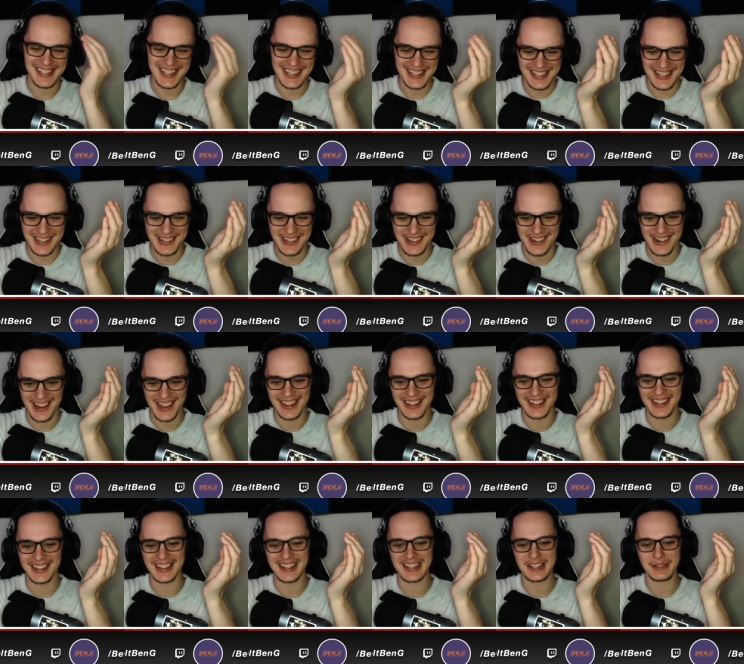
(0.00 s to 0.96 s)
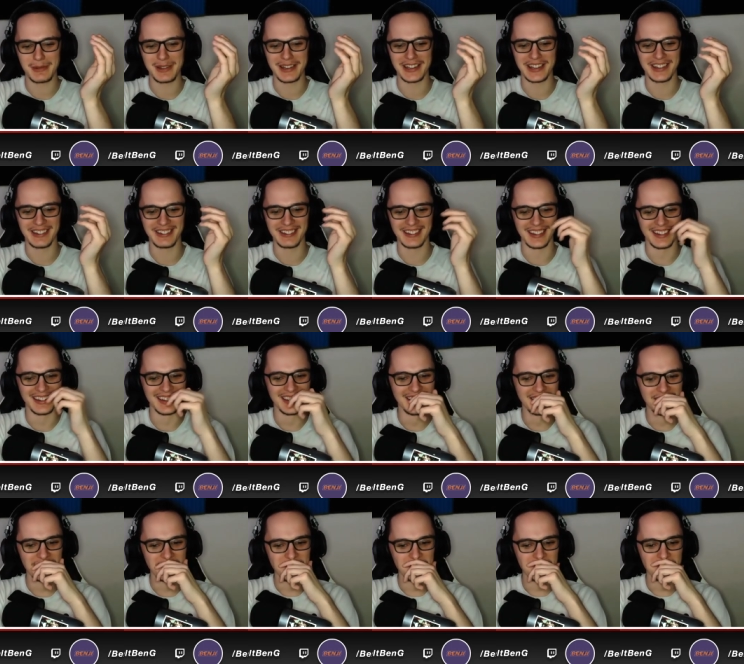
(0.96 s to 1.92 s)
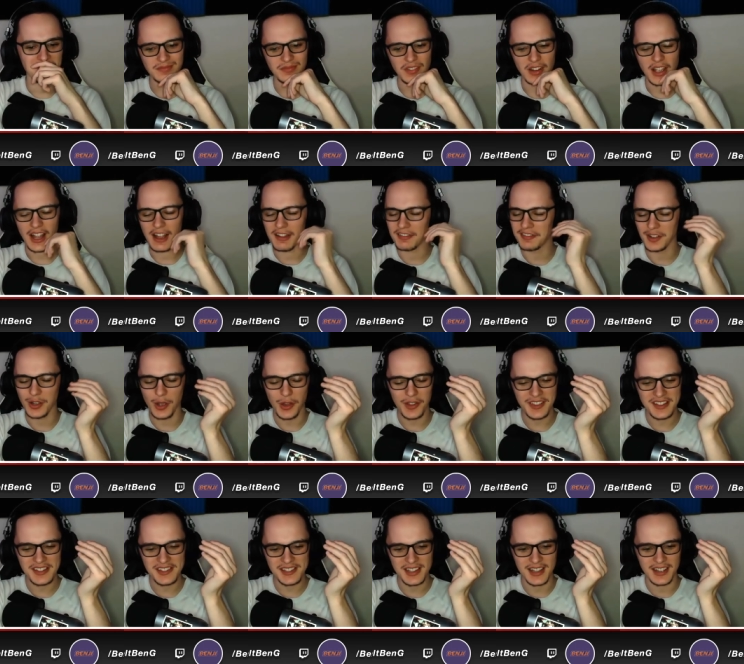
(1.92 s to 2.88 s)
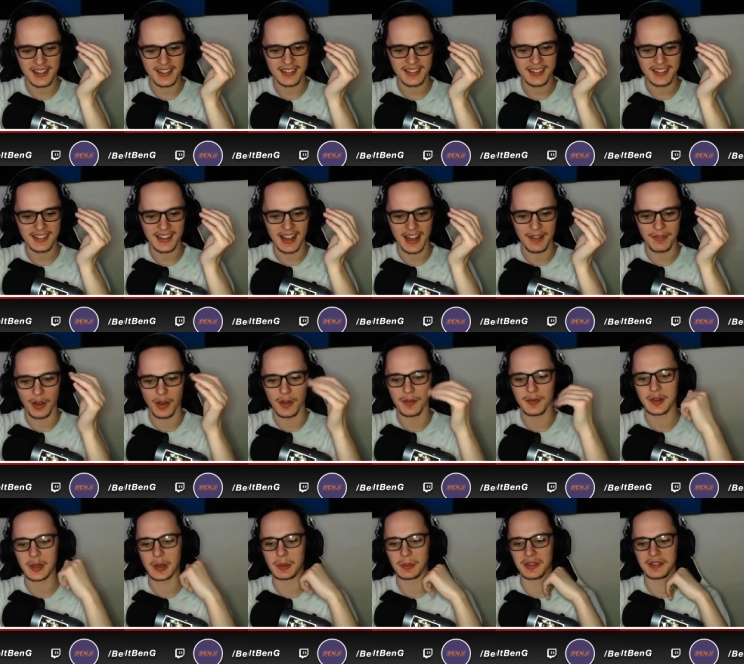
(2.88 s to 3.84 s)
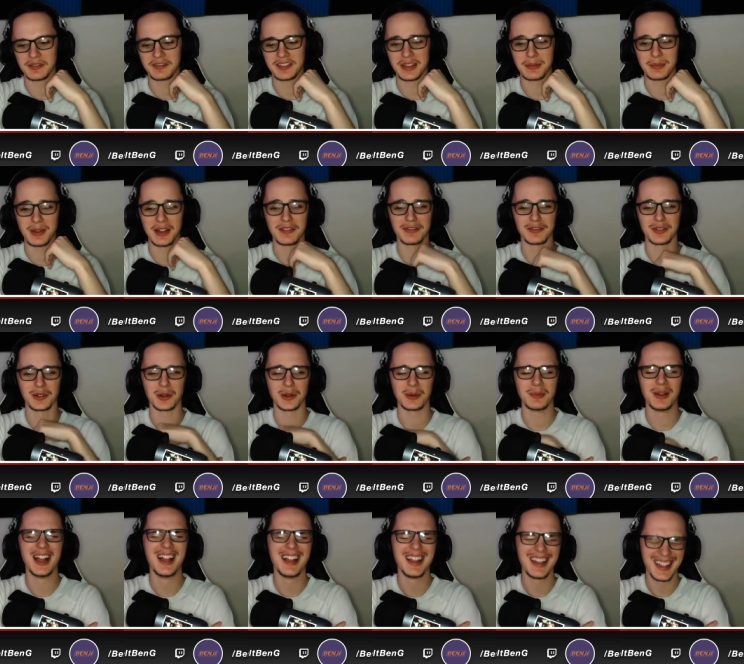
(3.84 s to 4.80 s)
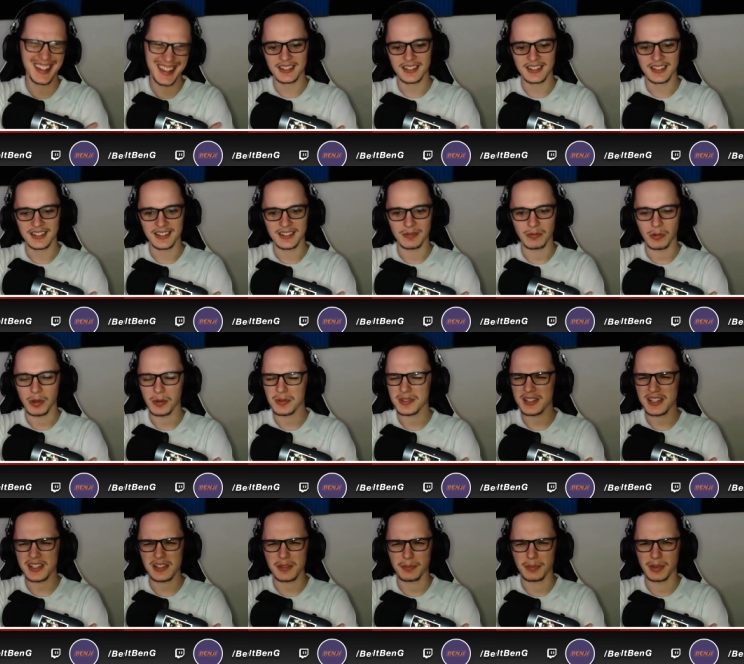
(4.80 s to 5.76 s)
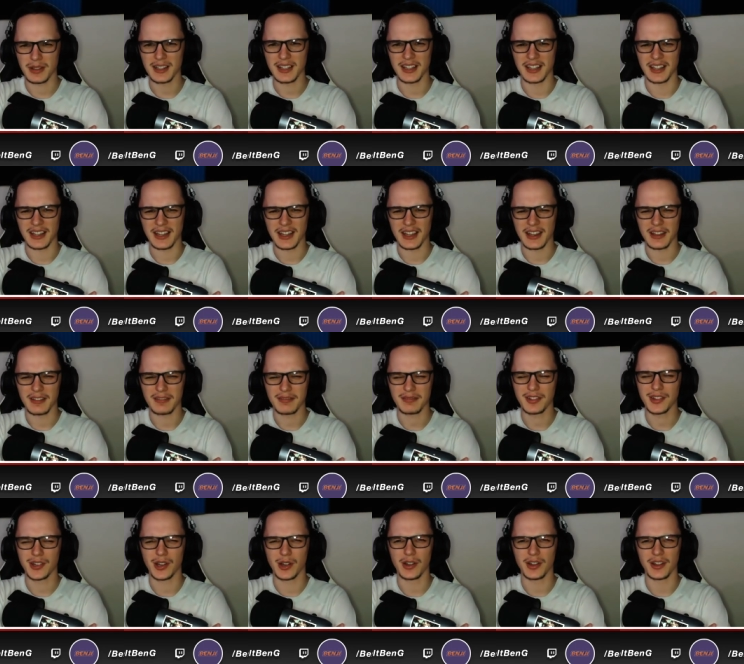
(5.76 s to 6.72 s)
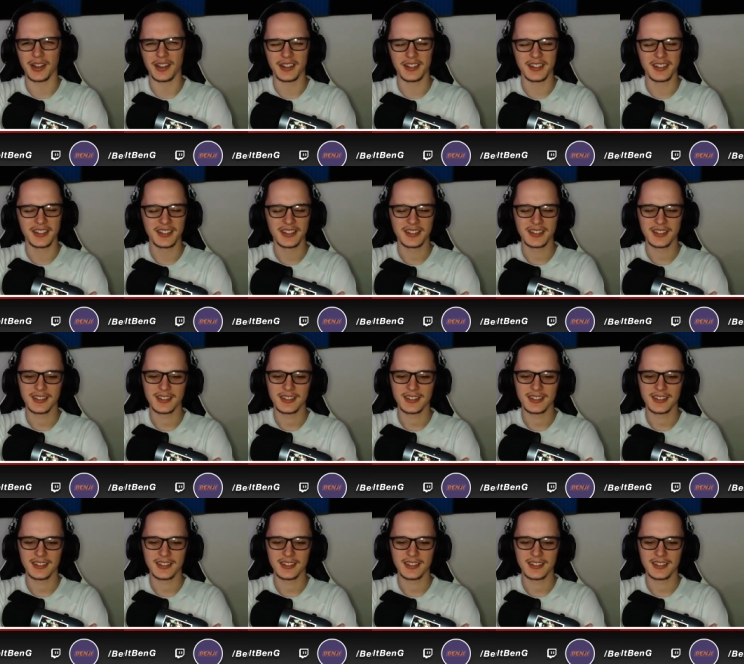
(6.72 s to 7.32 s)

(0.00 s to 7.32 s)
this is the training he's been doing. I forgot this guy I've overcome the female form. What was his ability again? I forgot it